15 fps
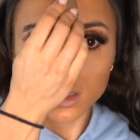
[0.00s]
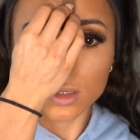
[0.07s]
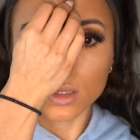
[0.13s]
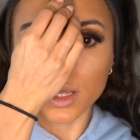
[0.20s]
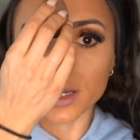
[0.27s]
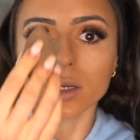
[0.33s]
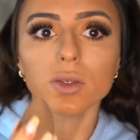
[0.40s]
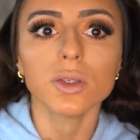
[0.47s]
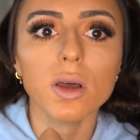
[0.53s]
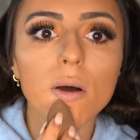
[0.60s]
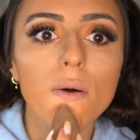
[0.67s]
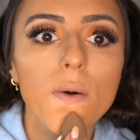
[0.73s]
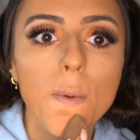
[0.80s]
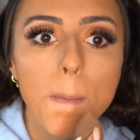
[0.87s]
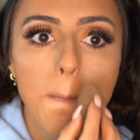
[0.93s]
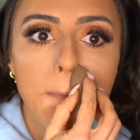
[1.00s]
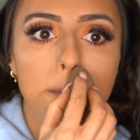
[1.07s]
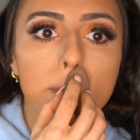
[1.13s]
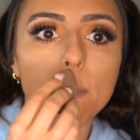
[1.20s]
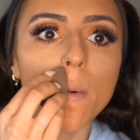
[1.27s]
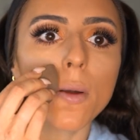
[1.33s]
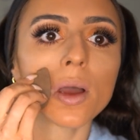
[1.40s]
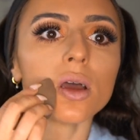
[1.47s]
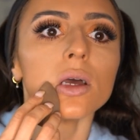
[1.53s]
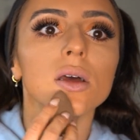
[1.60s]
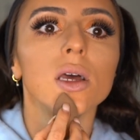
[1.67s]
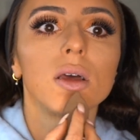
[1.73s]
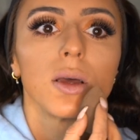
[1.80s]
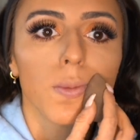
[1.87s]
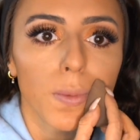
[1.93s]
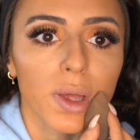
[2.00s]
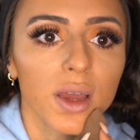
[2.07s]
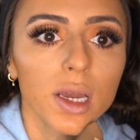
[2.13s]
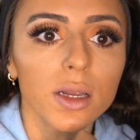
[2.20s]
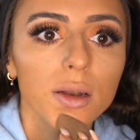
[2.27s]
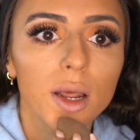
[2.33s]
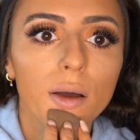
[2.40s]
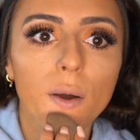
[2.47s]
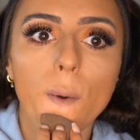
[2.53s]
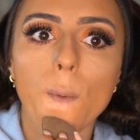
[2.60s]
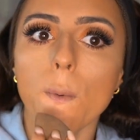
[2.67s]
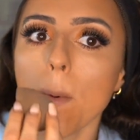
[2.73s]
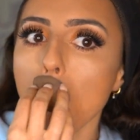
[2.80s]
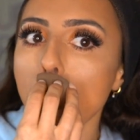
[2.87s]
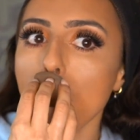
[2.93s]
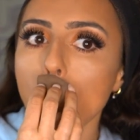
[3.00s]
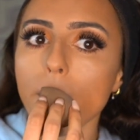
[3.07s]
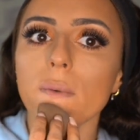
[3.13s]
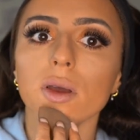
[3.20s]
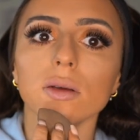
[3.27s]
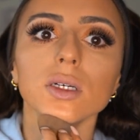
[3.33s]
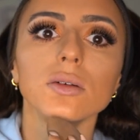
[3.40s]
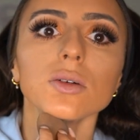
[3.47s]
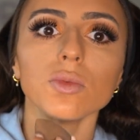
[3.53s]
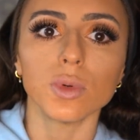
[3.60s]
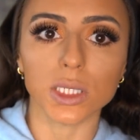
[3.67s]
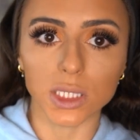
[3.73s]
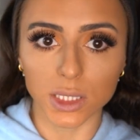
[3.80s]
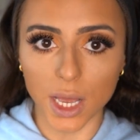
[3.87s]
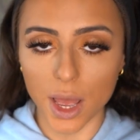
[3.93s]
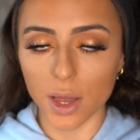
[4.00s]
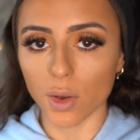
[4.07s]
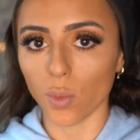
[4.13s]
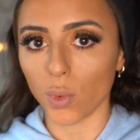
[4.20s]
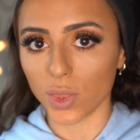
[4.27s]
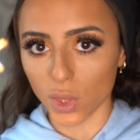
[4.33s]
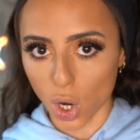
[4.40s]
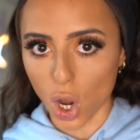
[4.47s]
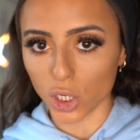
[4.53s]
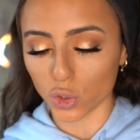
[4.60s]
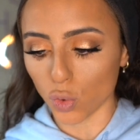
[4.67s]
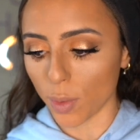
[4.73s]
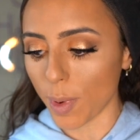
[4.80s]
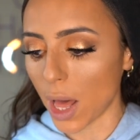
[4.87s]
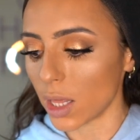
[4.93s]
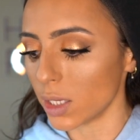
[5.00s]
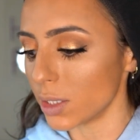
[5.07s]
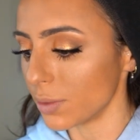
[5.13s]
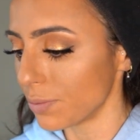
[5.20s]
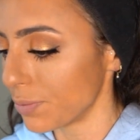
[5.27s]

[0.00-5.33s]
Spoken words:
Like so. And now we set with the contour palette.